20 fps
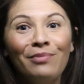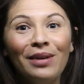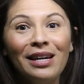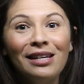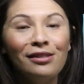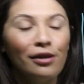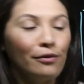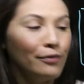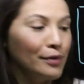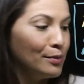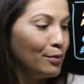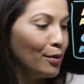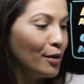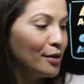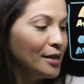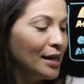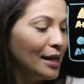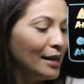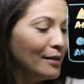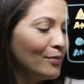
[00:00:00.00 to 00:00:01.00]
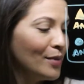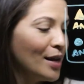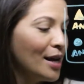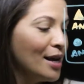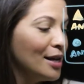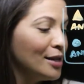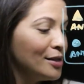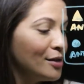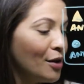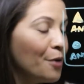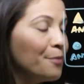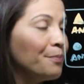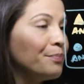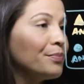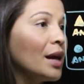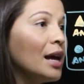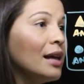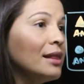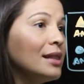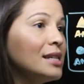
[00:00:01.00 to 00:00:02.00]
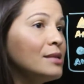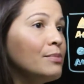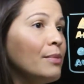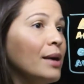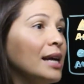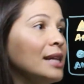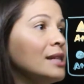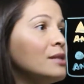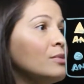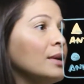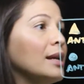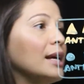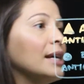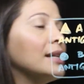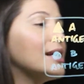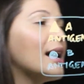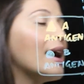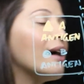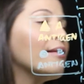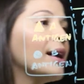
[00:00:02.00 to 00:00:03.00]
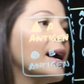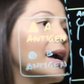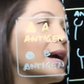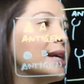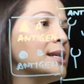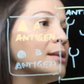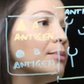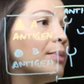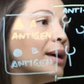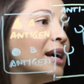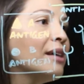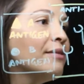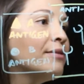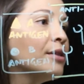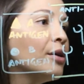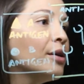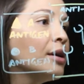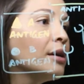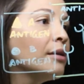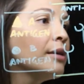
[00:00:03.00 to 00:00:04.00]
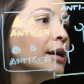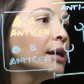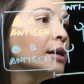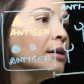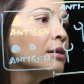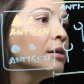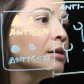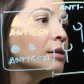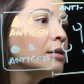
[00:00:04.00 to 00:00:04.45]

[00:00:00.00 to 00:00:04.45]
B surface protein. So this means we need to have anti-B floating around